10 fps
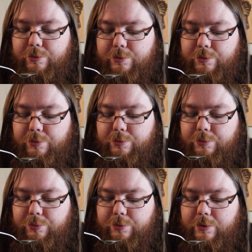
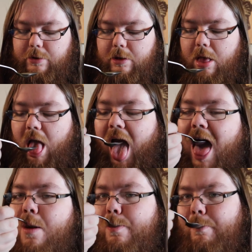
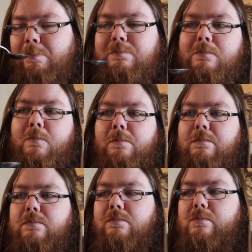
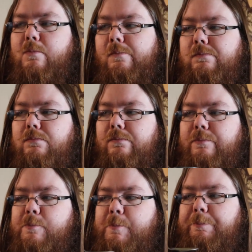
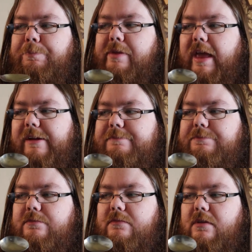
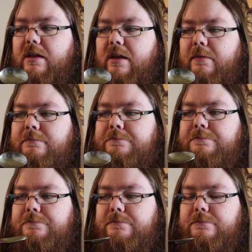
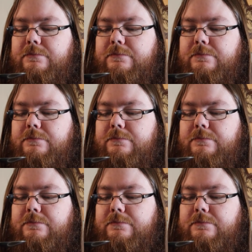No one is speaking in this clip.